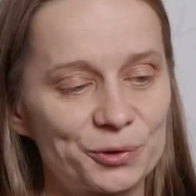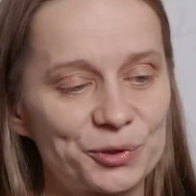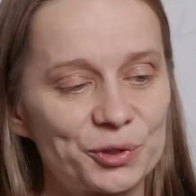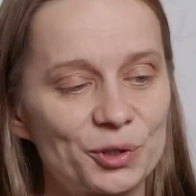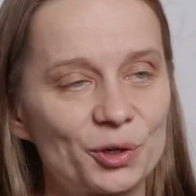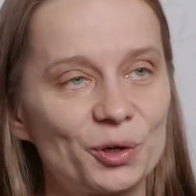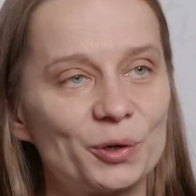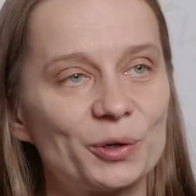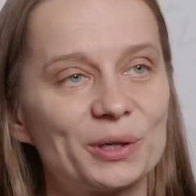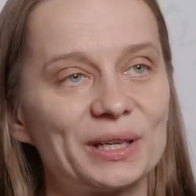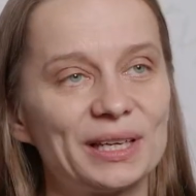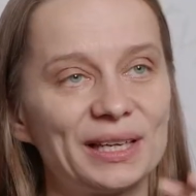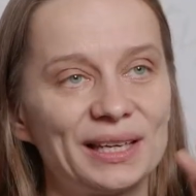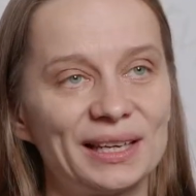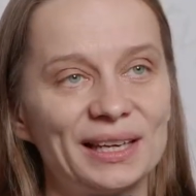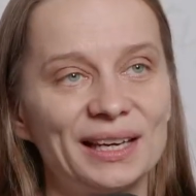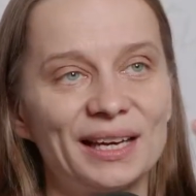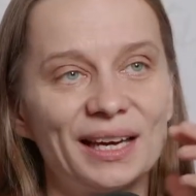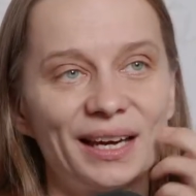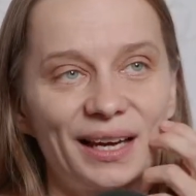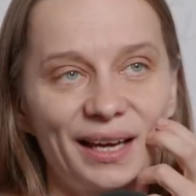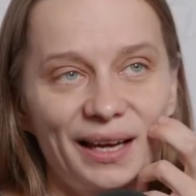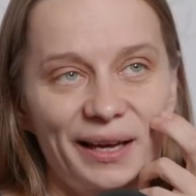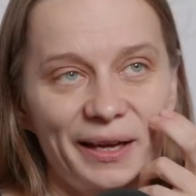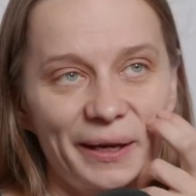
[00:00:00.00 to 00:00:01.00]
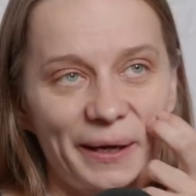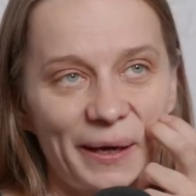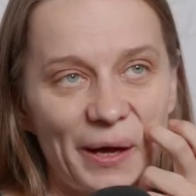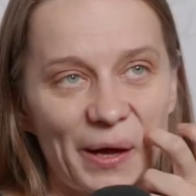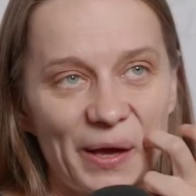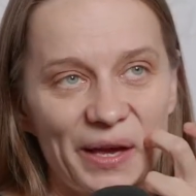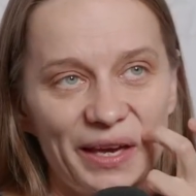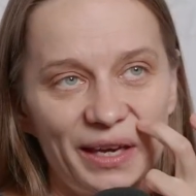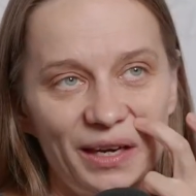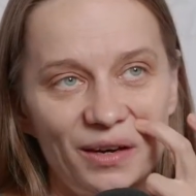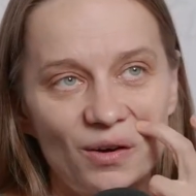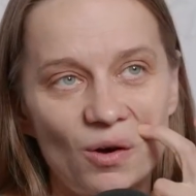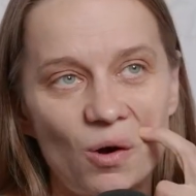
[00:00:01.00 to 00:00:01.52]
So
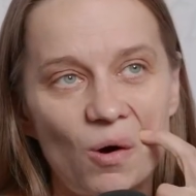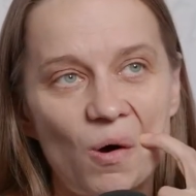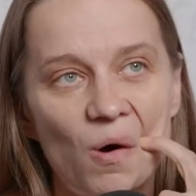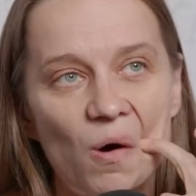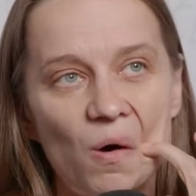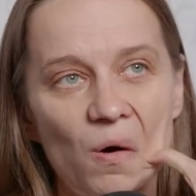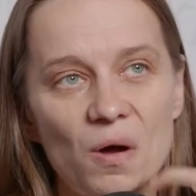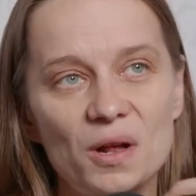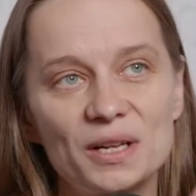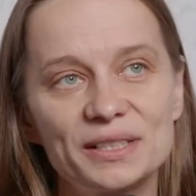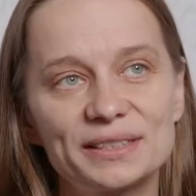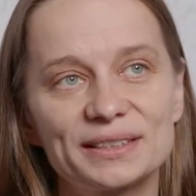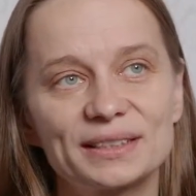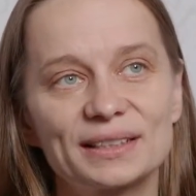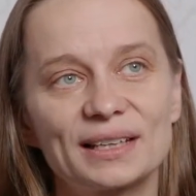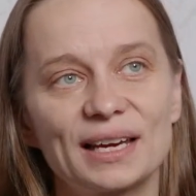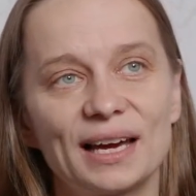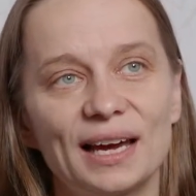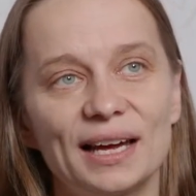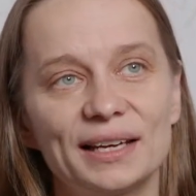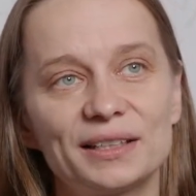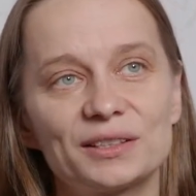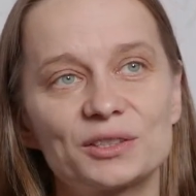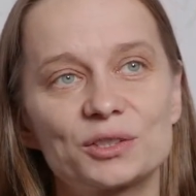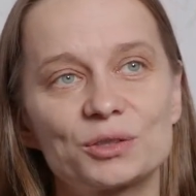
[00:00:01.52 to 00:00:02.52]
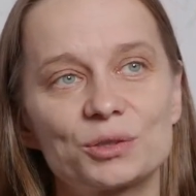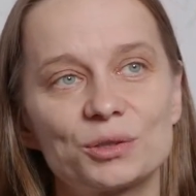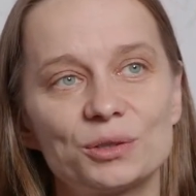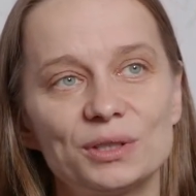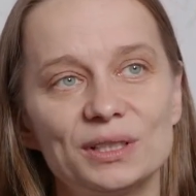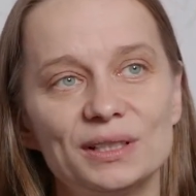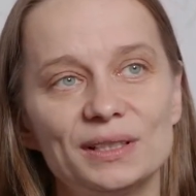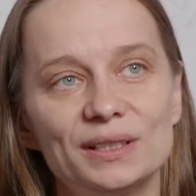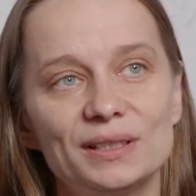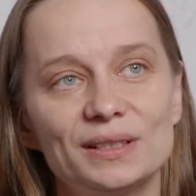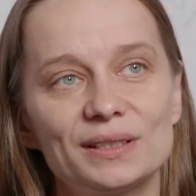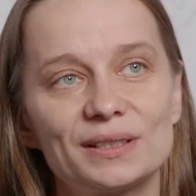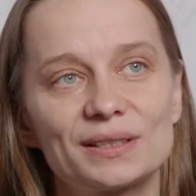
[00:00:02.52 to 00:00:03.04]
in all the
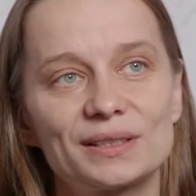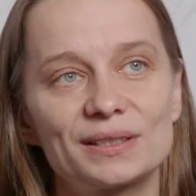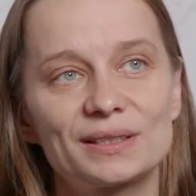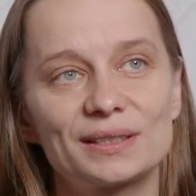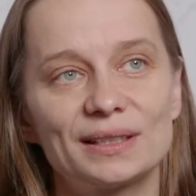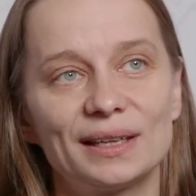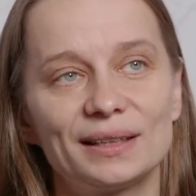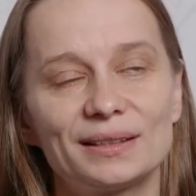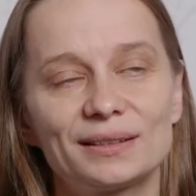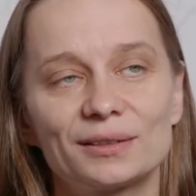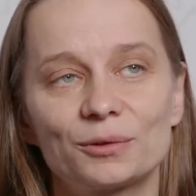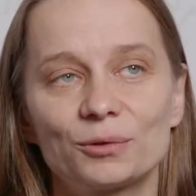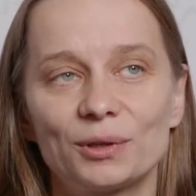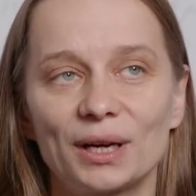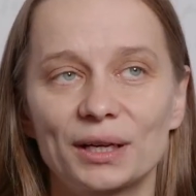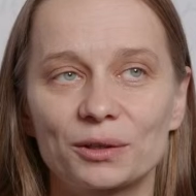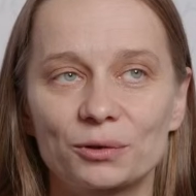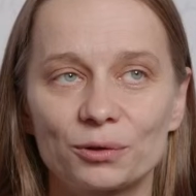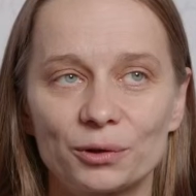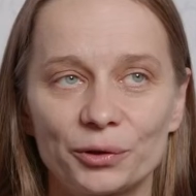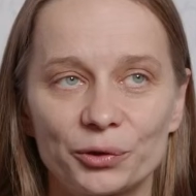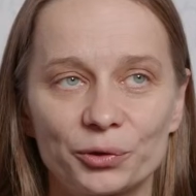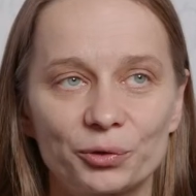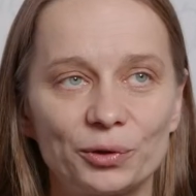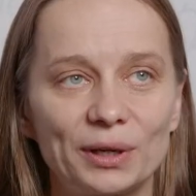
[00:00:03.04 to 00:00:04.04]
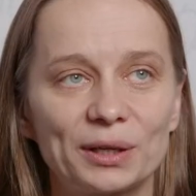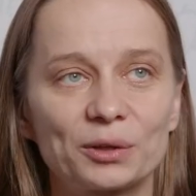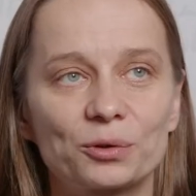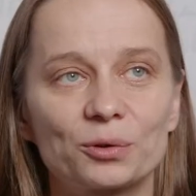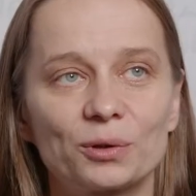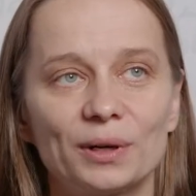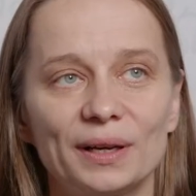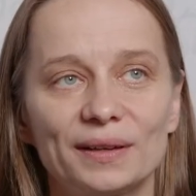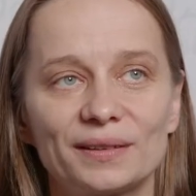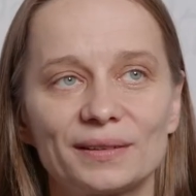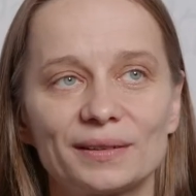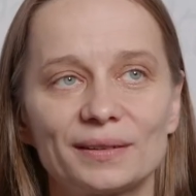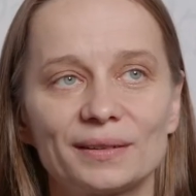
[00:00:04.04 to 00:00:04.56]
countries that the Red Cross, Red
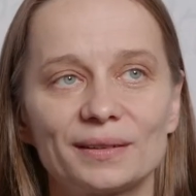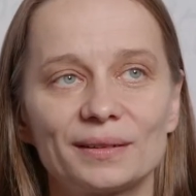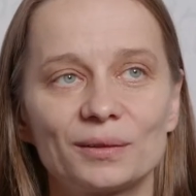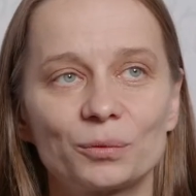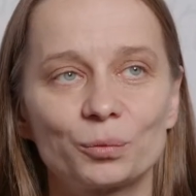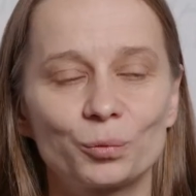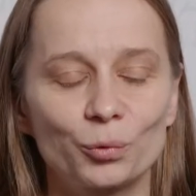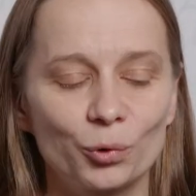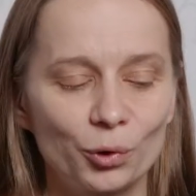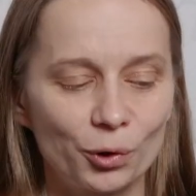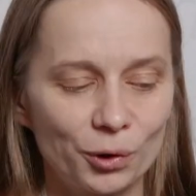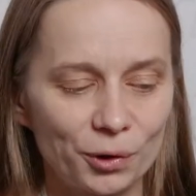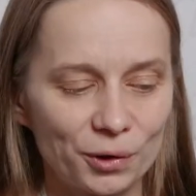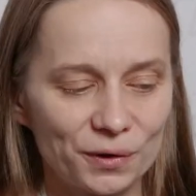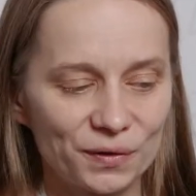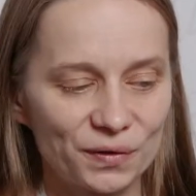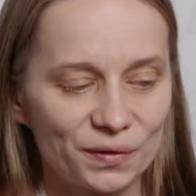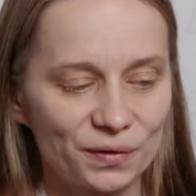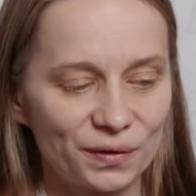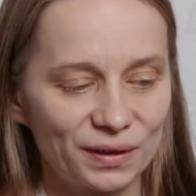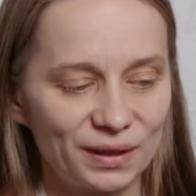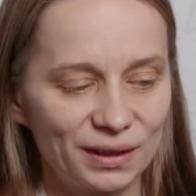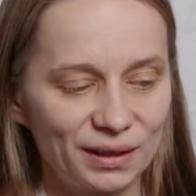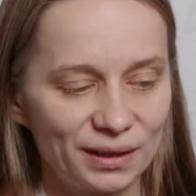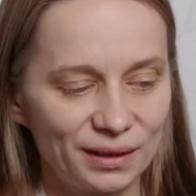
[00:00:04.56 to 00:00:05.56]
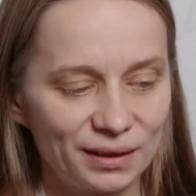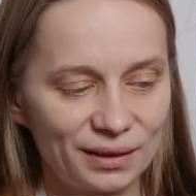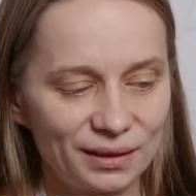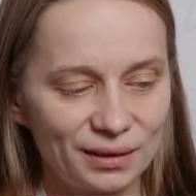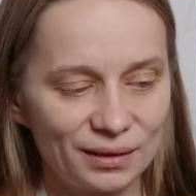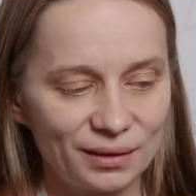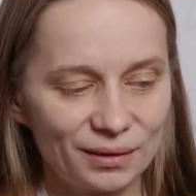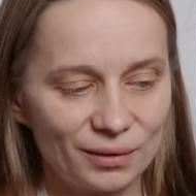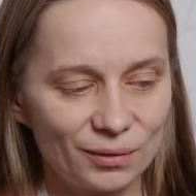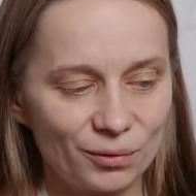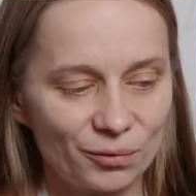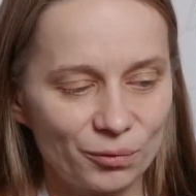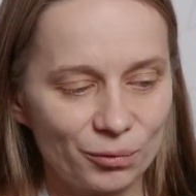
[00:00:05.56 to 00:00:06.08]
Crescent works
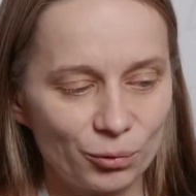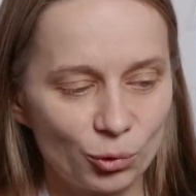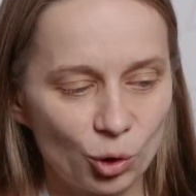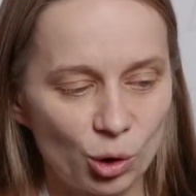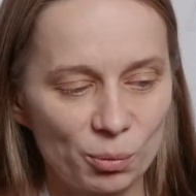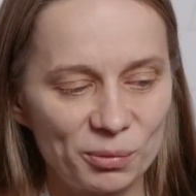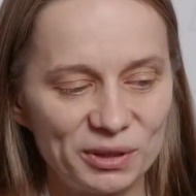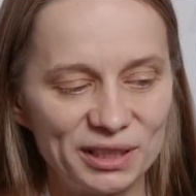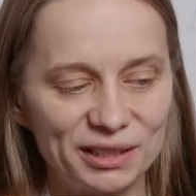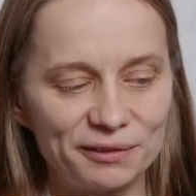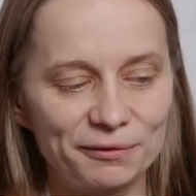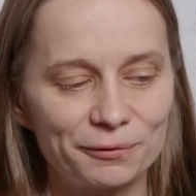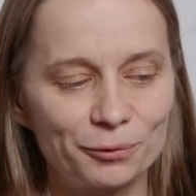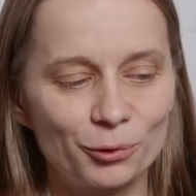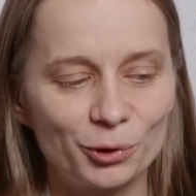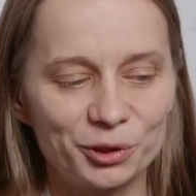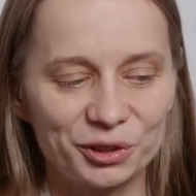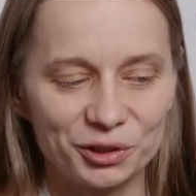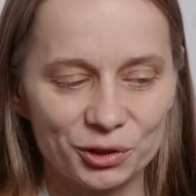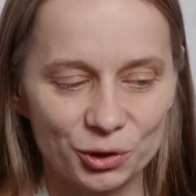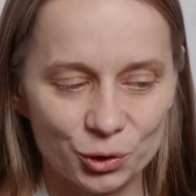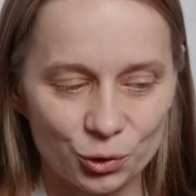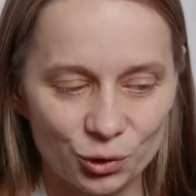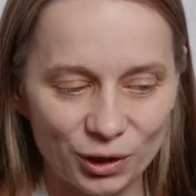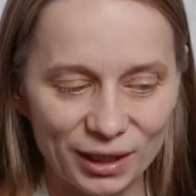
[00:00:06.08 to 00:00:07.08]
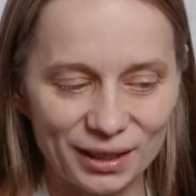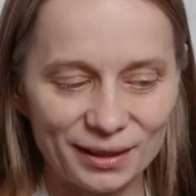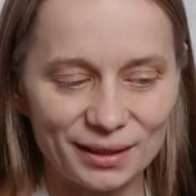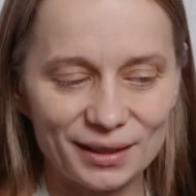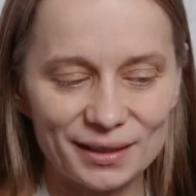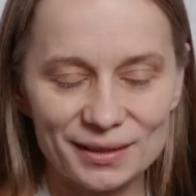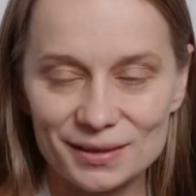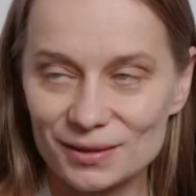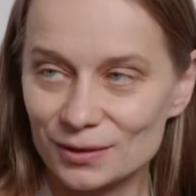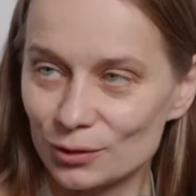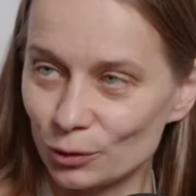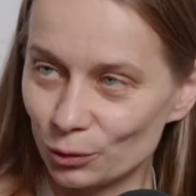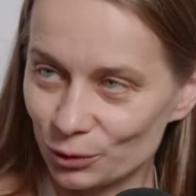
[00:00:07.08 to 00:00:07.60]
in, normally for the
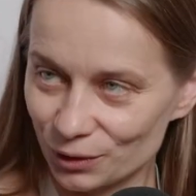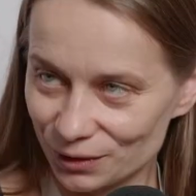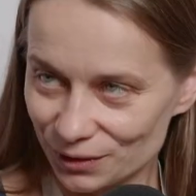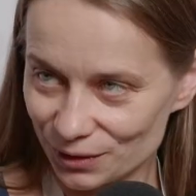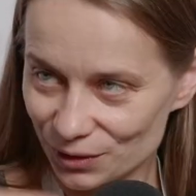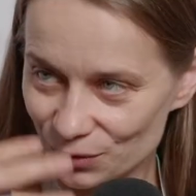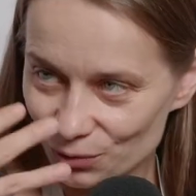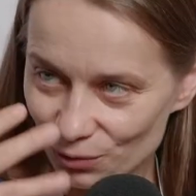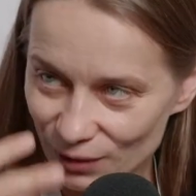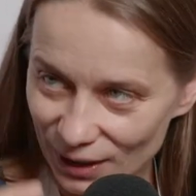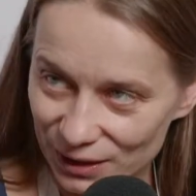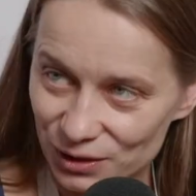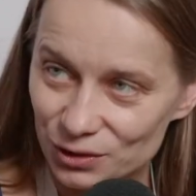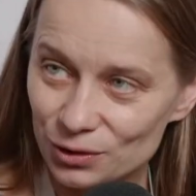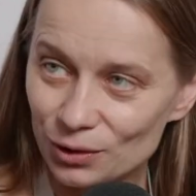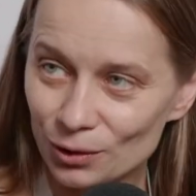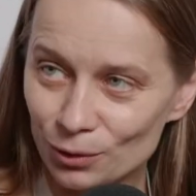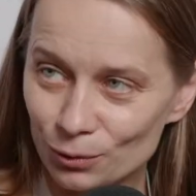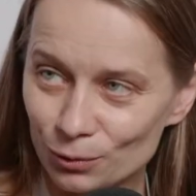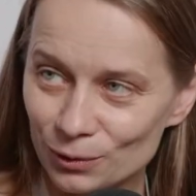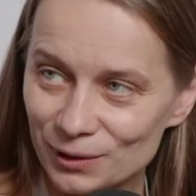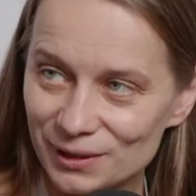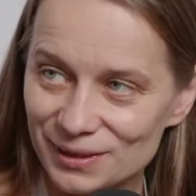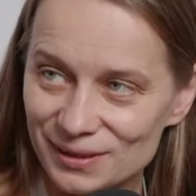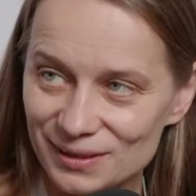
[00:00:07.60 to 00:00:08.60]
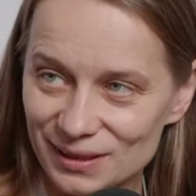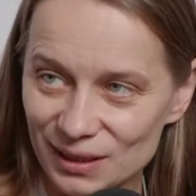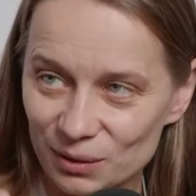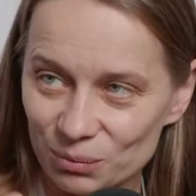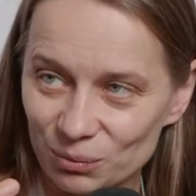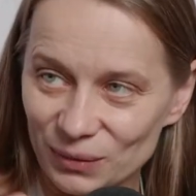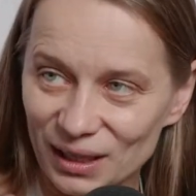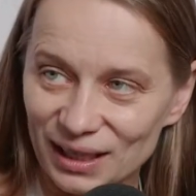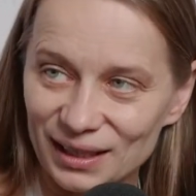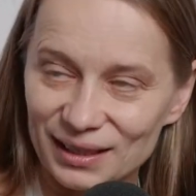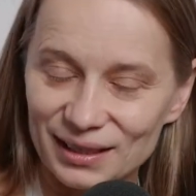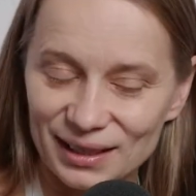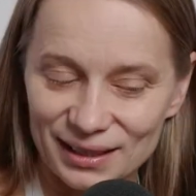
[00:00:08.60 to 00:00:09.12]
triggers, so the thresholds that
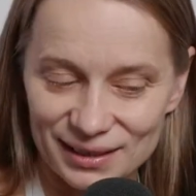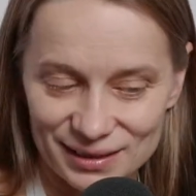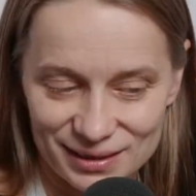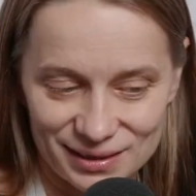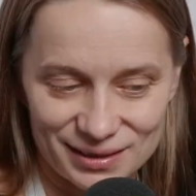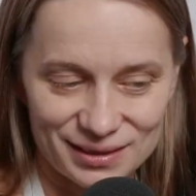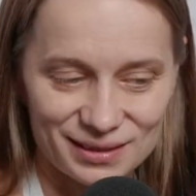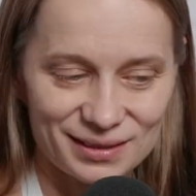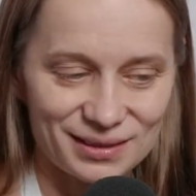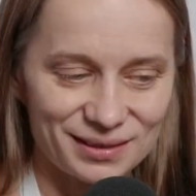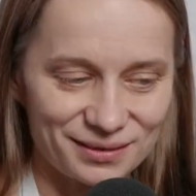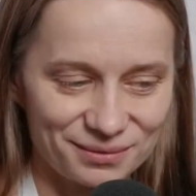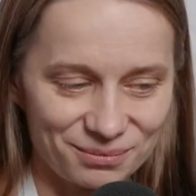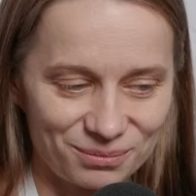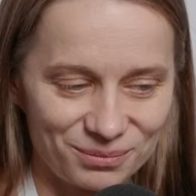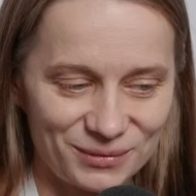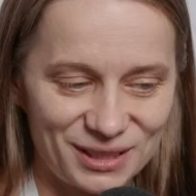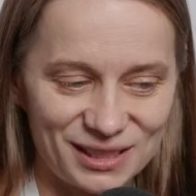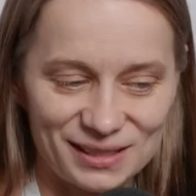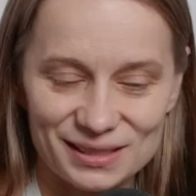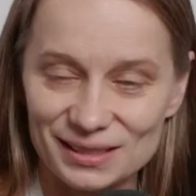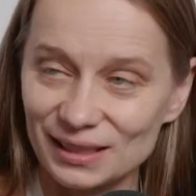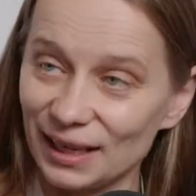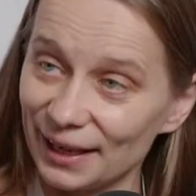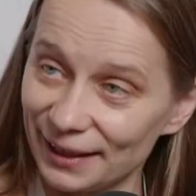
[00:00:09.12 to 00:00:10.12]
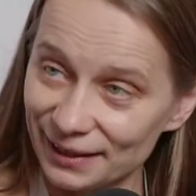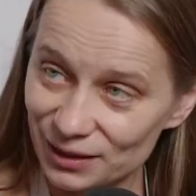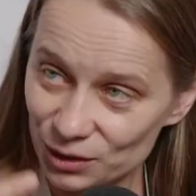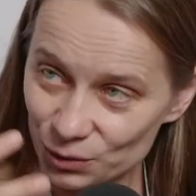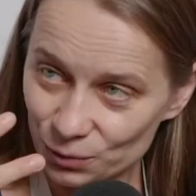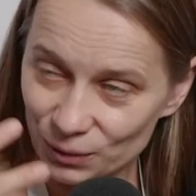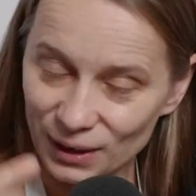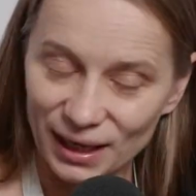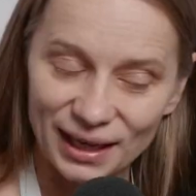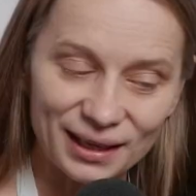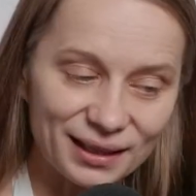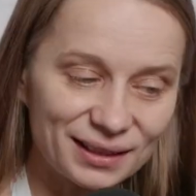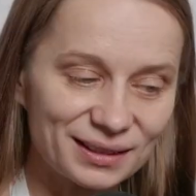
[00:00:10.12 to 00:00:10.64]
make us decide
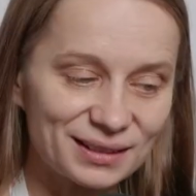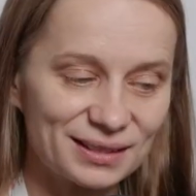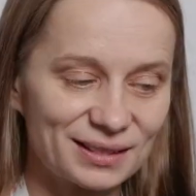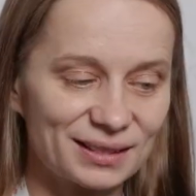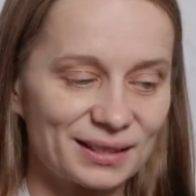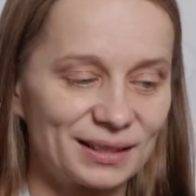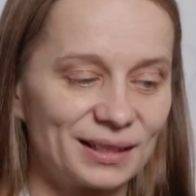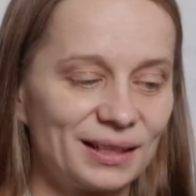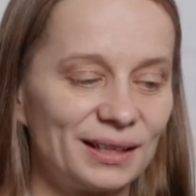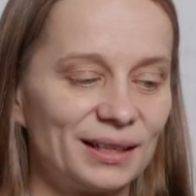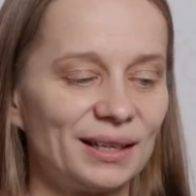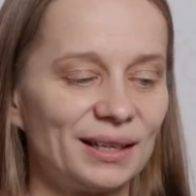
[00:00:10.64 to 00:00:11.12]
to act,